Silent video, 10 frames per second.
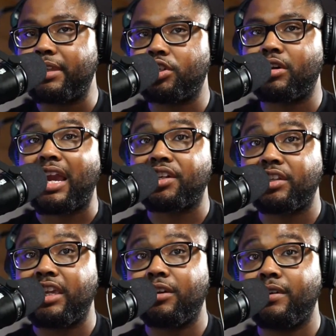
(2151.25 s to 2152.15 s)
that you're
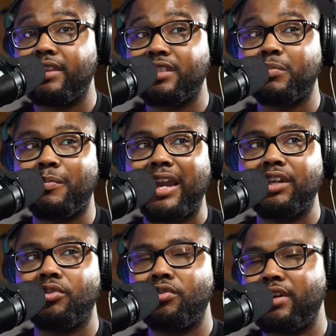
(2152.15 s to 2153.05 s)
actually hearing this
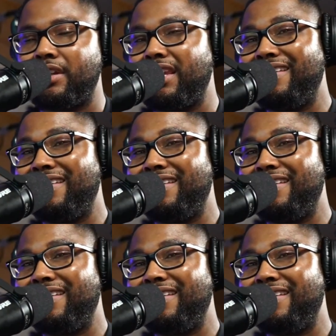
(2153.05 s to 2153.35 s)
mic on,